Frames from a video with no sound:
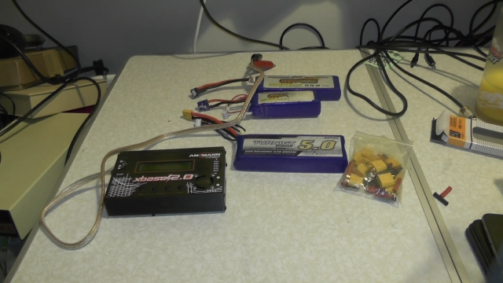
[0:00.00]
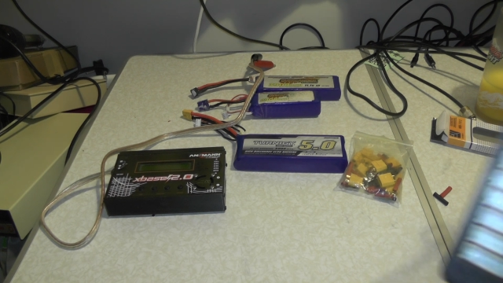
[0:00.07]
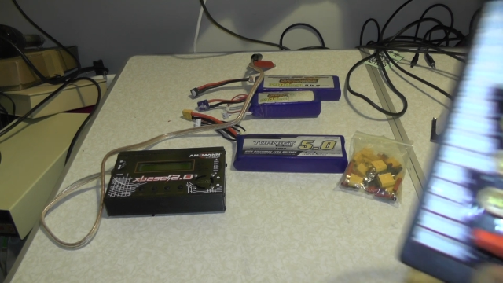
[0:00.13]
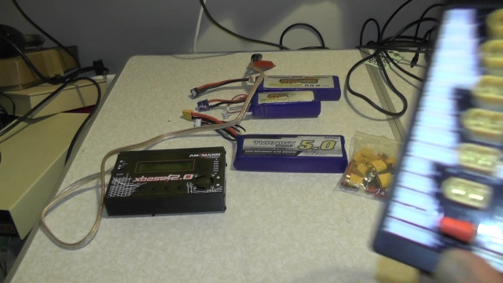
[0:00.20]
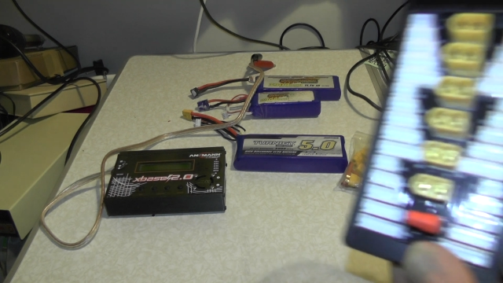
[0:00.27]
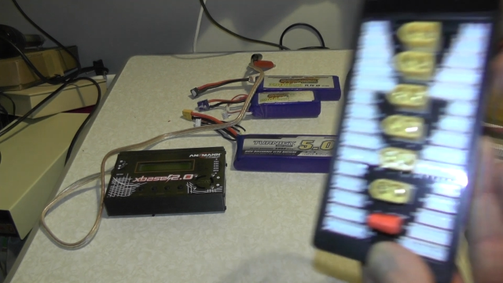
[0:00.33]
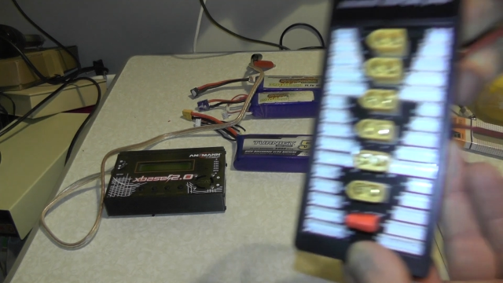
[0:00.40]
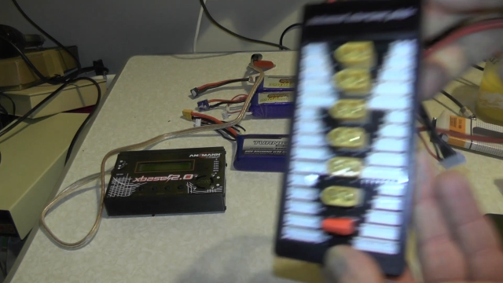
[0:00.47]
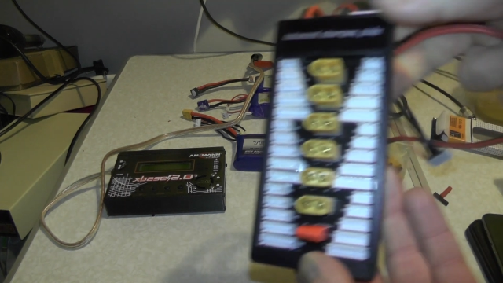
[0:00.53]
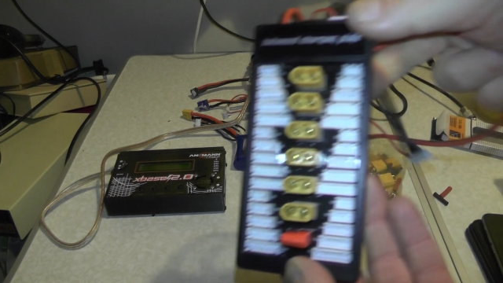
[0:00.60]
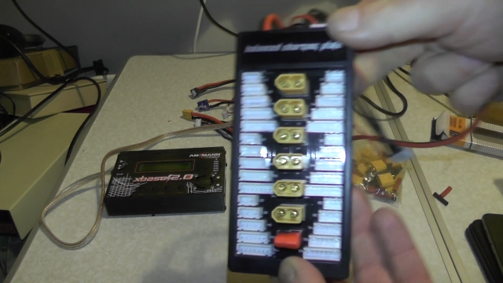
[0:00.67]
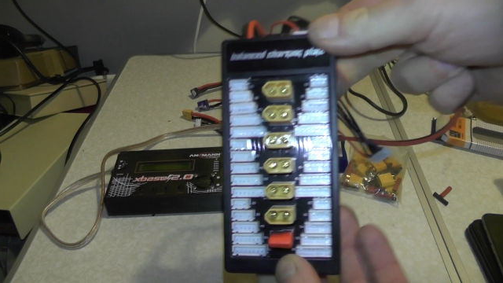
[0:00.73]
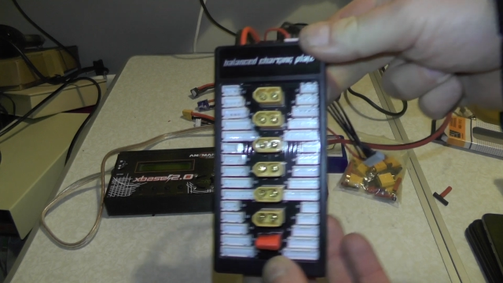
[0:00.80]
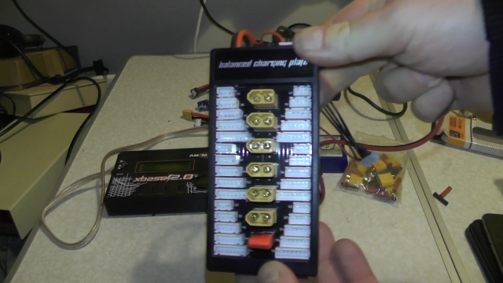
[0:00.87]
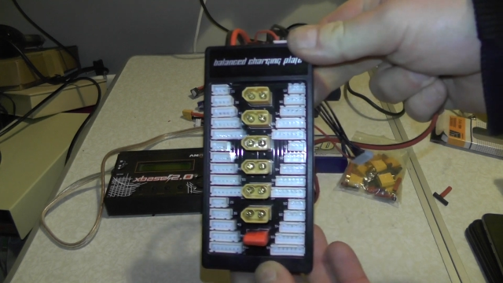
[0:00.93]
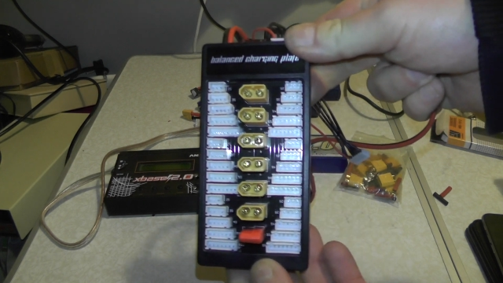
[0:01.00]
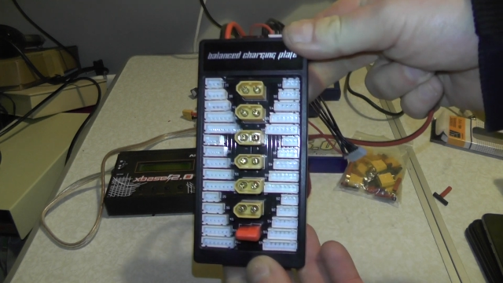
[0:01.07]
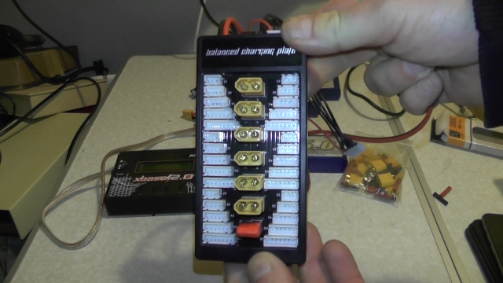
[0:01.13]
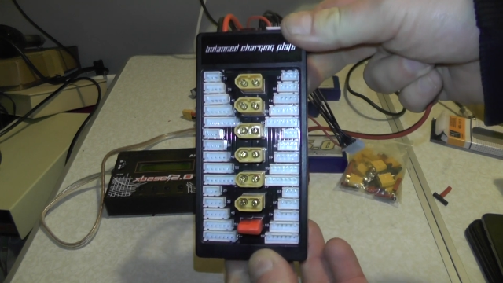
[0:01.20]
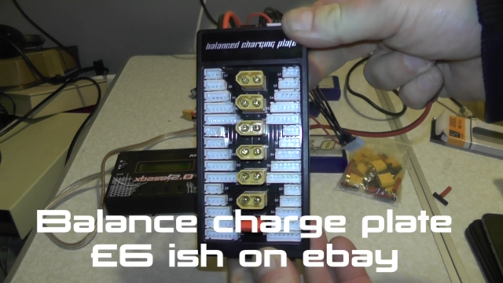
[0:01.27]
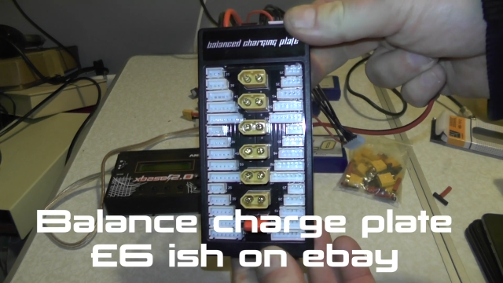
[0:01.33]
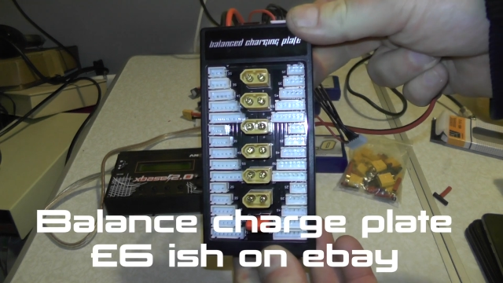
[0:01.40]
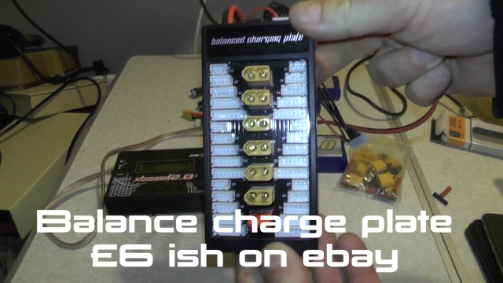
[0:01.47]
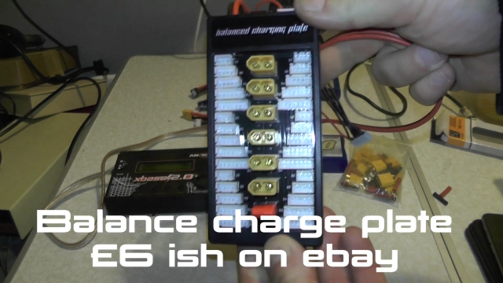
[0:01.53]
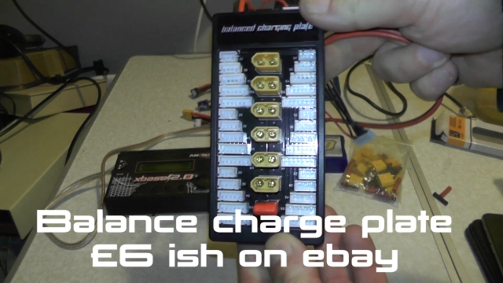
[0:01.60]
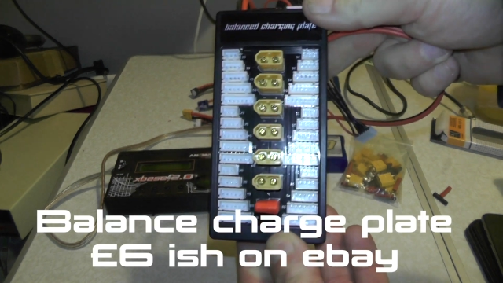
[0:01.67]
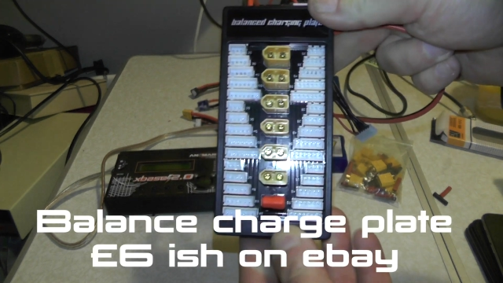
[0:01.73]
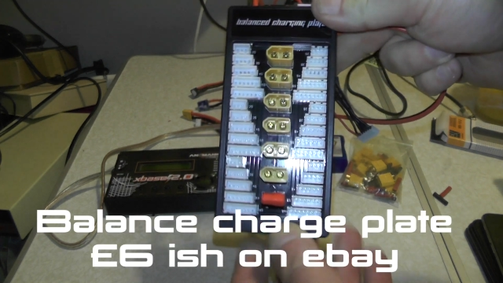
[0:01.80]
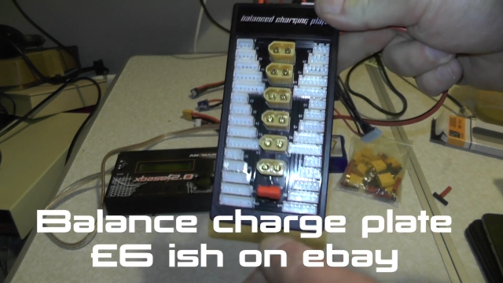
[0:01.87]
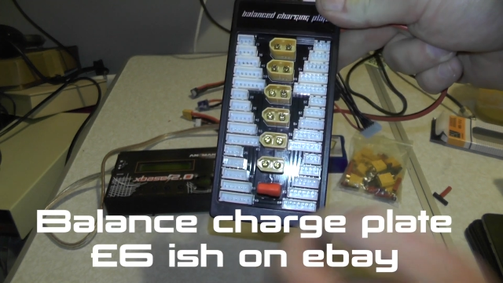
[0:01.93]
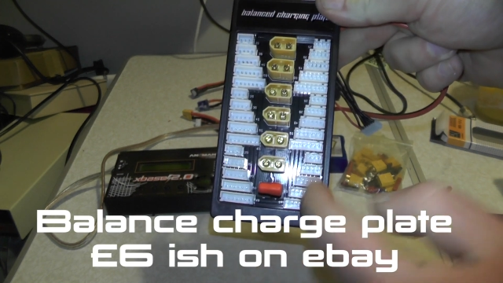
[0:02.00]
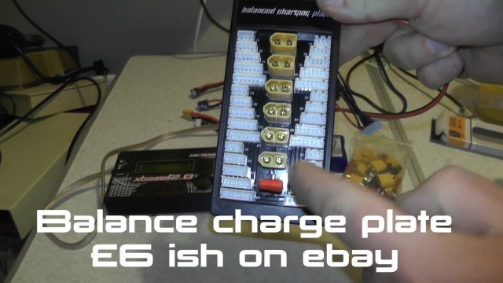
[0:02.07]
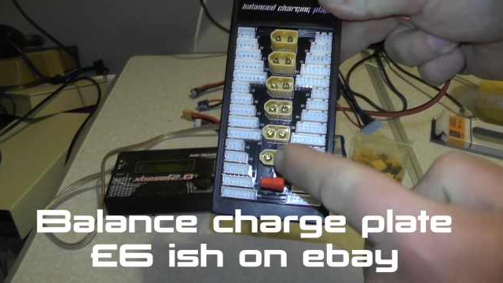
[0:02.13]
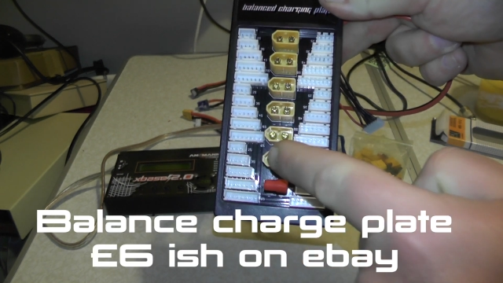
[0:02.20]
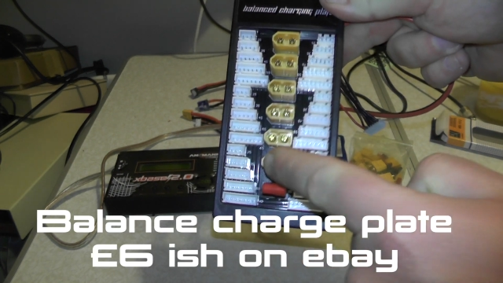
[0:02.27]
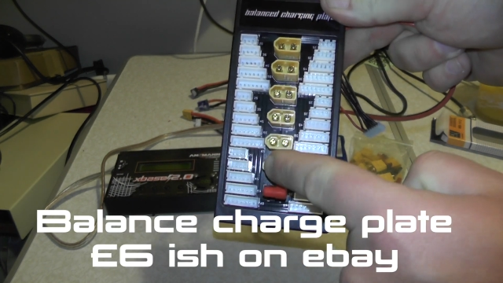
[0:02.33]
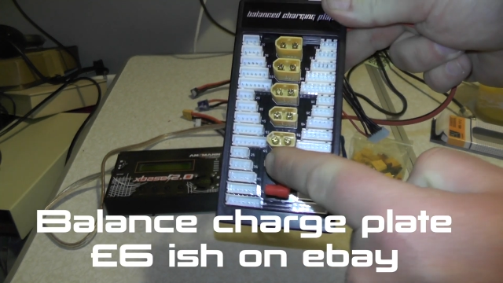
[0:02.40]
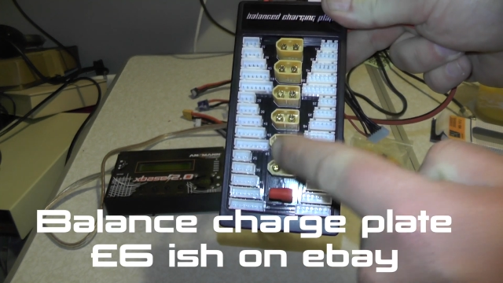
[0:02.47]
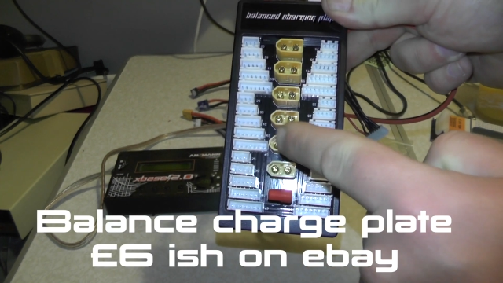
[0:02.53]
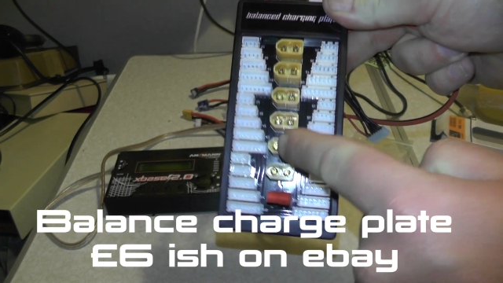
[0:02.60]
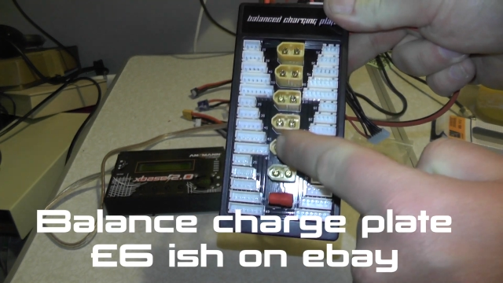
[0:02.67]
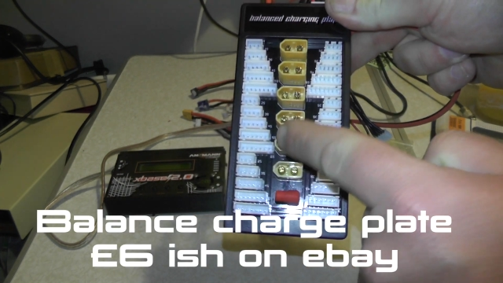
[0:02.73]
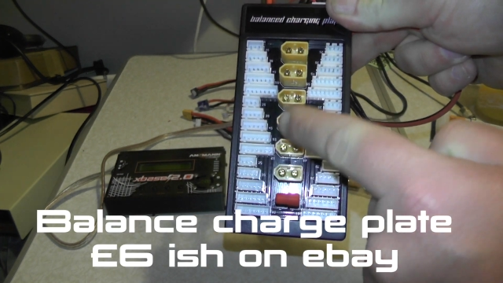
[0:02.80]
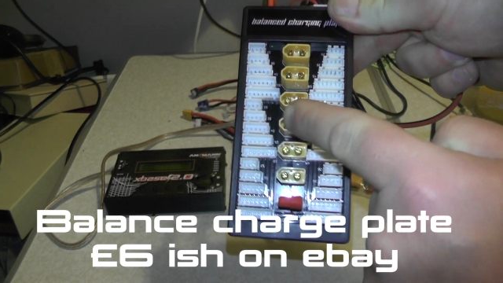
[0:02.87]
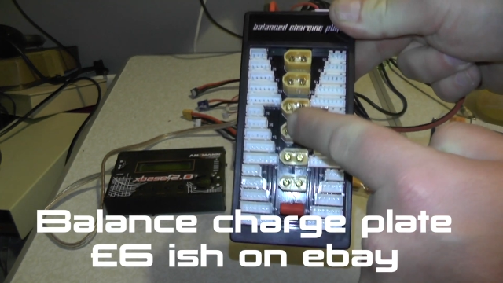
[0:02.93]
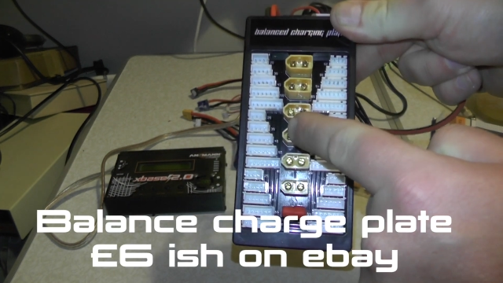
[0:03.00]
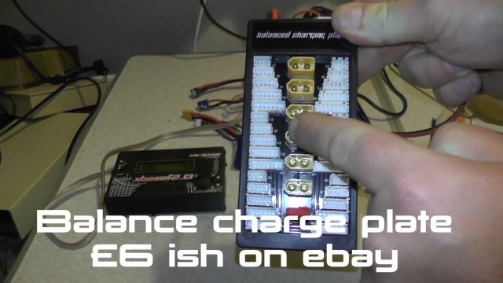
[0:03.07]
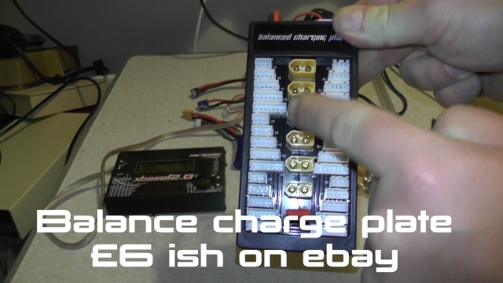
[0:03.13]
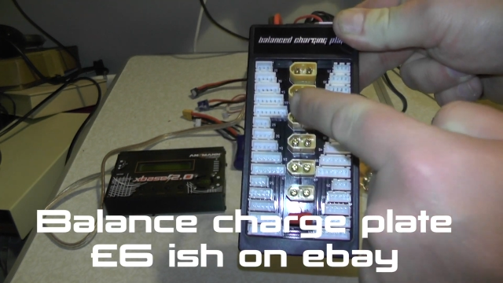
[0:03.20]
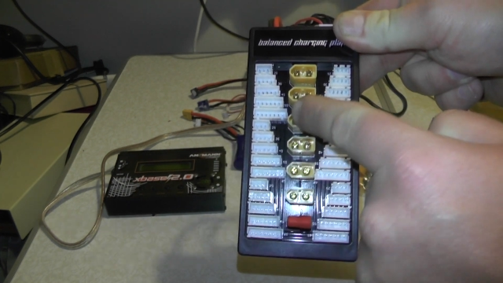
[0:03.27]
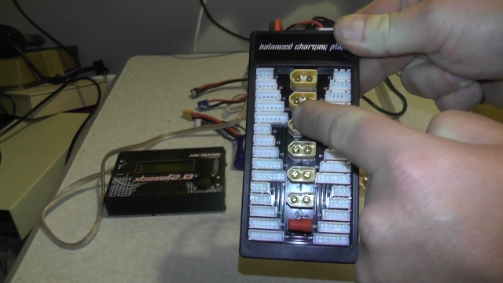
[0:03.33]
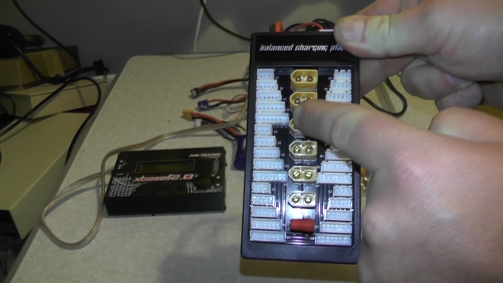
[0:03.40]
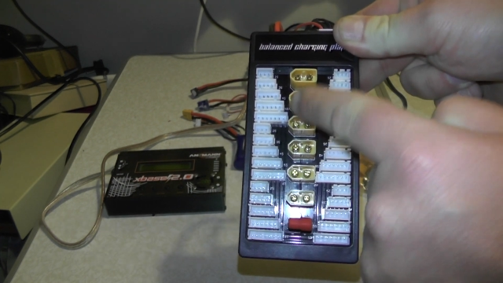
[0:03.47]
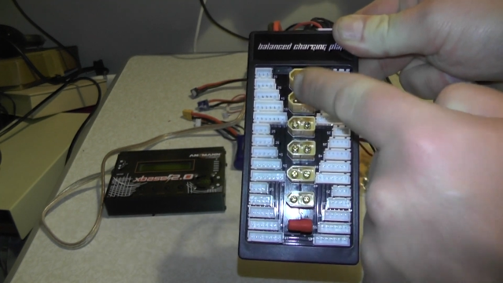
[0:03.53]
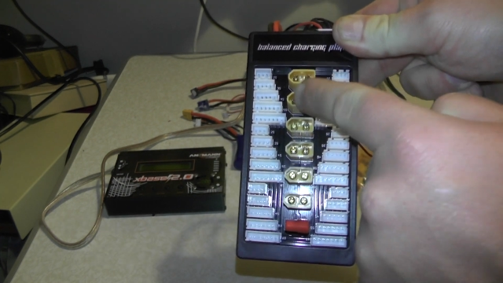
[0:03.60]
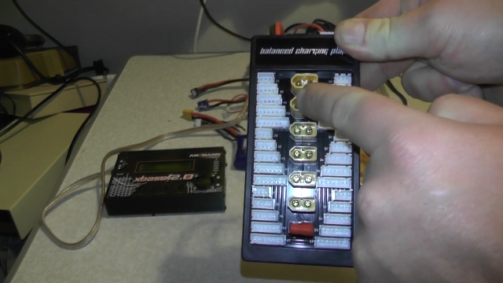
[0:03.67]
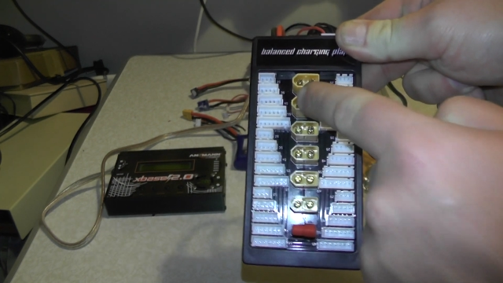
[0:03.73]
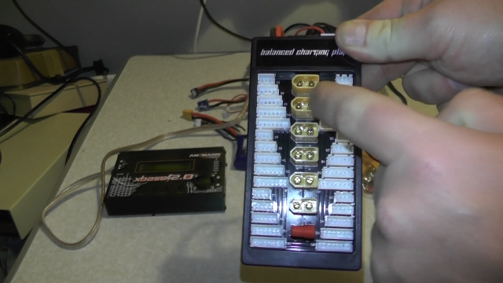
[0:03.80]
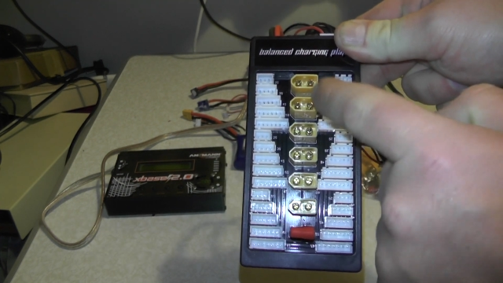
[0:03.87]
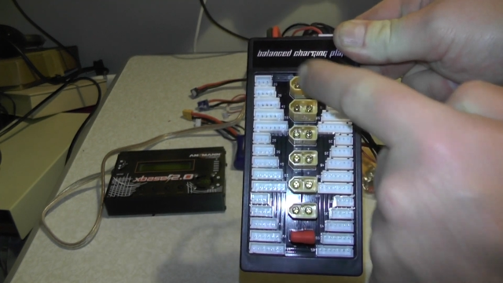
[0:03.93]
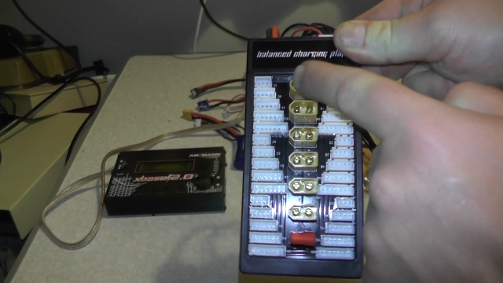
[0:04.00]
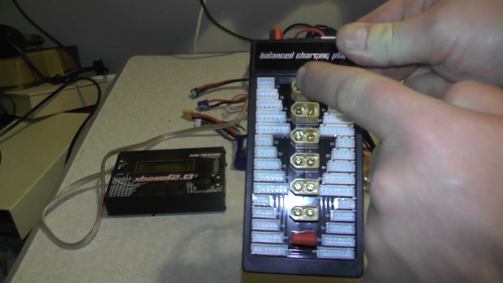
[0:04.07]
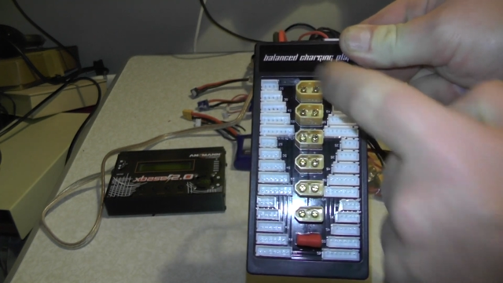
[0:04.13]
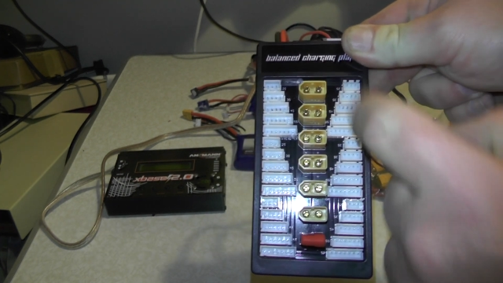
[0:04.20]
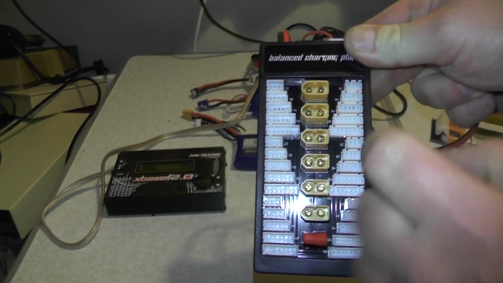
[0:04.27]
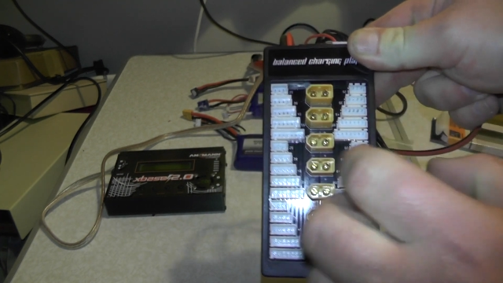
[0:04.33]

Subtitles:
No face is visible, so there are no lips to read.